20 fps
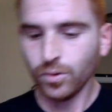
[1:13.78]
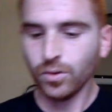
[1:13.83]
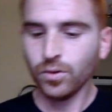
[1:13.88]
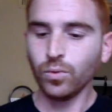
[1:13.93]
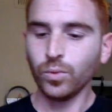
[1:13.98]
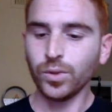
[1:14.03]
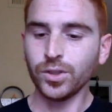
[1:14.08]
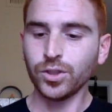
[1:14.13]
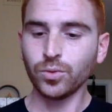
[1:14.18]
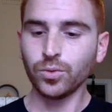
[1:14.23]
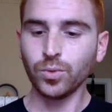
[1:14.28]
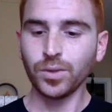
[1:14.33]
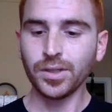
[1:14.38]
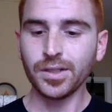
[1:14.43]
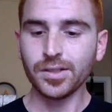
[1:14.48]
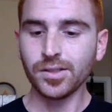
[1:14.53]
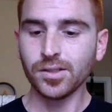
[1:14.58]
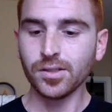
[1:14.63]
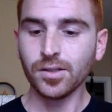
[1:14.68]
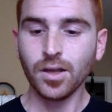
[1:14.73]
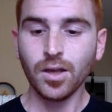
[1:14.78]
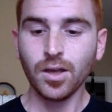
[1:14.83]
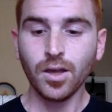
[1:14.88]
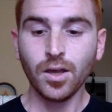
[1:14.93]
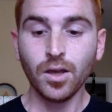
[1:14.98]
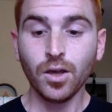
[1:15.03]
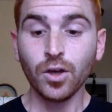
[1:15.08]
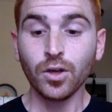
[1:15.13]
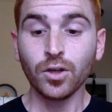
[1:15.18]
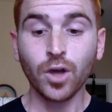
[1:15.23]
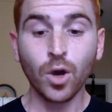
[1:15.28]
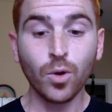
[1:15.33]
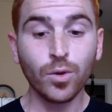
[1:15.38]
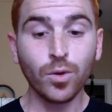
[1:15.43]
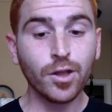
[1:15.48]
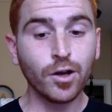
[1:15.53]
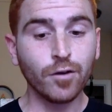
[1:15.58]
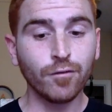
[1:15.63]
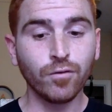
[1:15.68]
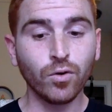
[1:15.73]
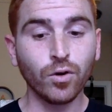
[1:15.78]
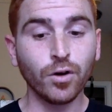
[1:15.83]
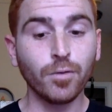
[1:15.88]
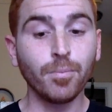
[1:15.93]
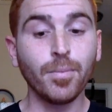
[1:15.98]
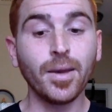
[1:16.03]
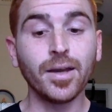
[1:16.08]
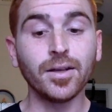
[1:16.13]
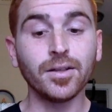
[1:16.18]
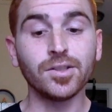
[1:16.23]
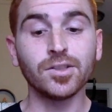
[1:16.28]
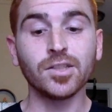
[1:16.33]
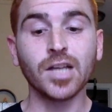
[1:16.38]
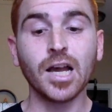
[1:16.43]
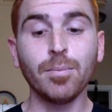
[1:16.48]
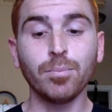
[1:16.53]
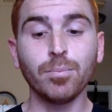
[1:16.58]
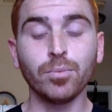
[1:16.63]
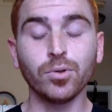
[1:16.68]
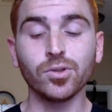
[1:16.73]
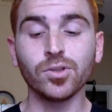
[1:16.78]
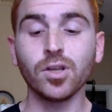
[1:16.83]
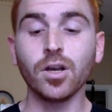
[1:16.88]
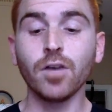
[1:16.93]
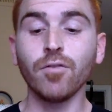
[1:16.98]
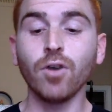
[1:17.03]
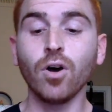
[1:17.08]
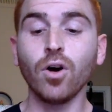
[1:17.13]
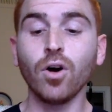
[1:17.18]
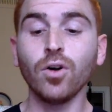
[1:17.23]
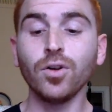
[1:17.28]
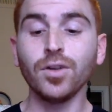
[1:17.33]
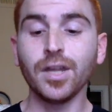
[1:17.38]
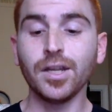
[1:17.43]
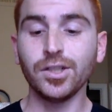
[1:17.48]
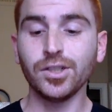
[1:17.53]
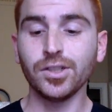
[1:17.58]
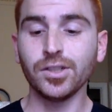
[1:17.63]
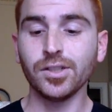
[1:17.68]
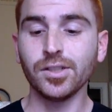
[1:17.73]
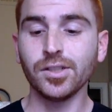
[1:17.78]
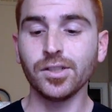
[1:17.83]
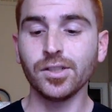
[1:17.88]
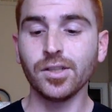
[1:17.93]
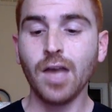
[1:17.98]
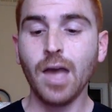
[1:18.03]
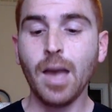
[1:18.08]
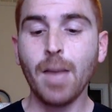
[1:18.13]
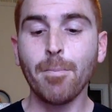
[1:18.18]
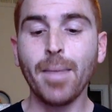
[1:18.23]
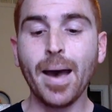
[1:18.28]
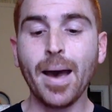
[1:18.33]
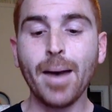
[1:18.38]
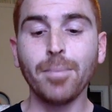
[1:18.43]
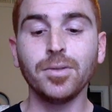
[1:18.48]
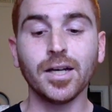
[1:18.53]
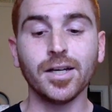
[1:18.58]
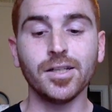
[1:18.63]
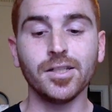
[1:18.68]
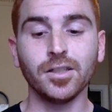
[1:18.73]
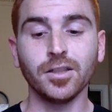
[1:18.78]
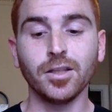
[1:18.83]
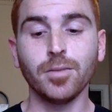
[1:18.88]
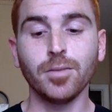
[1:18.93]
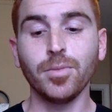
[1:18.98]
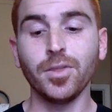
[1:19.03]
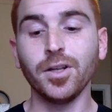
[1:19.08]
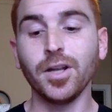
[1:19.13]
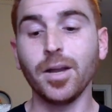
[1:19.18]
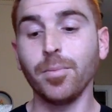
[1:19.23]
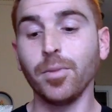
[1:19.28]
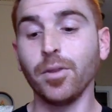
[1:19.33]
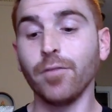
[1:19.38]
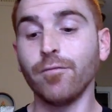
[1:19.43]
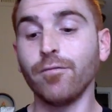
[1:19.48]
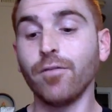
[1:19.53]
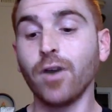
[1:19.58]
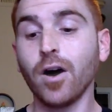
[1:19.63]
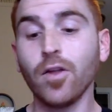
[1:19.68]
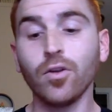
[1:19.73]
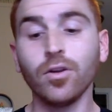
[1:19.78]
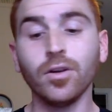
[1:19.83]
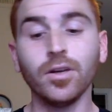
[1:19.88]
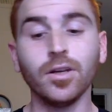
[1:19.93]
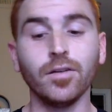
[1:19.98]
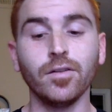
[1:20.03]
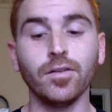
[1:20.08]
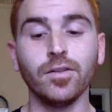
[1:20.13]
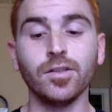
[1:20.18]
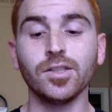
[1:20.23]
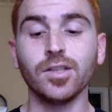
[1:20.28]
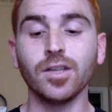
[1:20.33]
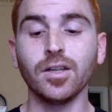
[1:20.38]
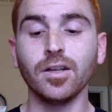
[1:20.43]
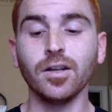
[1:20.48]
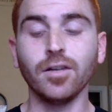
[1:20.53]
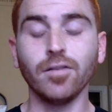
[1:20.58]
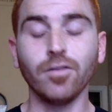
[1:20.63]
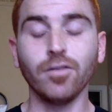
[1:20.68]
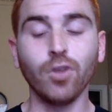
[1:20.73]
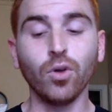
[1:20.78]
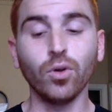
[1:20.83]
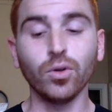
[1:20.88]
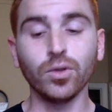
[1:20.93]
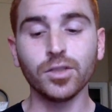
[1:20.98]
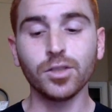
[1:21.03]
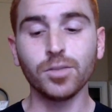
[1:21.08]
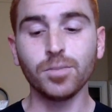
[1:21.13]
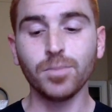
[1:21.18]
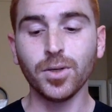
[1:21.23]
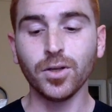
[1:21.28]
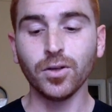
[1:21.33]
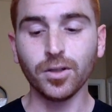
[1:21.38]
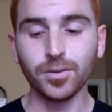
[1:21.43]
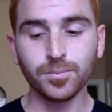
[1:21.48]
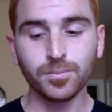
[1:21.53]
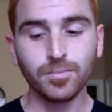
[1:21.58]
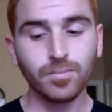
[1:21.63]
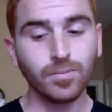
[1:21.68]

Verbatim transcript: which reads, Go therefore and make disciples of all nations, baptizing them in the name of the Father, and of the Son, and of the Holy Spirit,